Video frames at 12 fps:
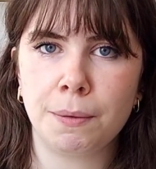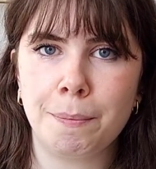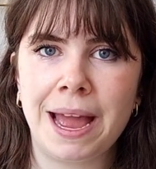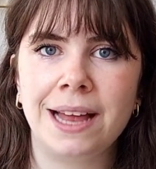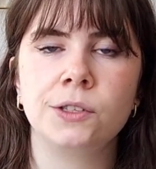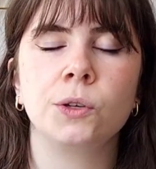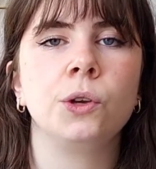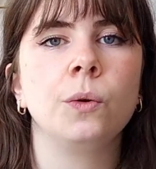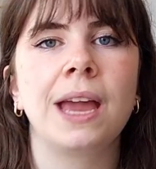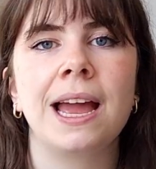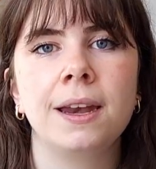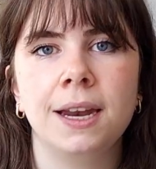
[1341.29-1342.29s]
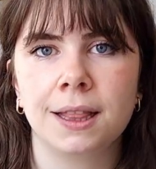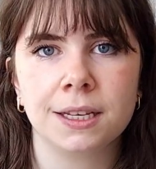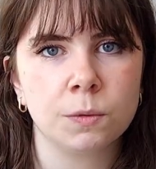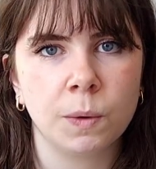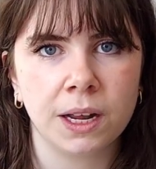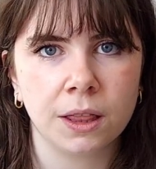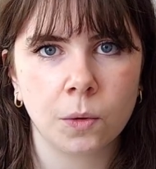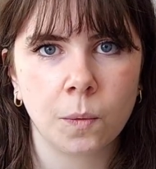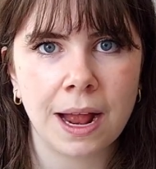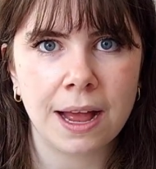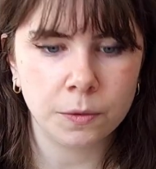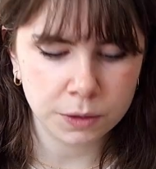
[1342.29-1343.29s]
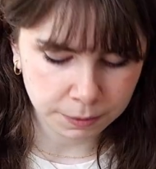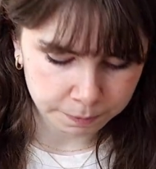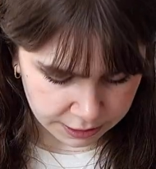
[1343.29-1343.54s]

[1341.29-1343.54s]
the band, so you can't knit this one in the round.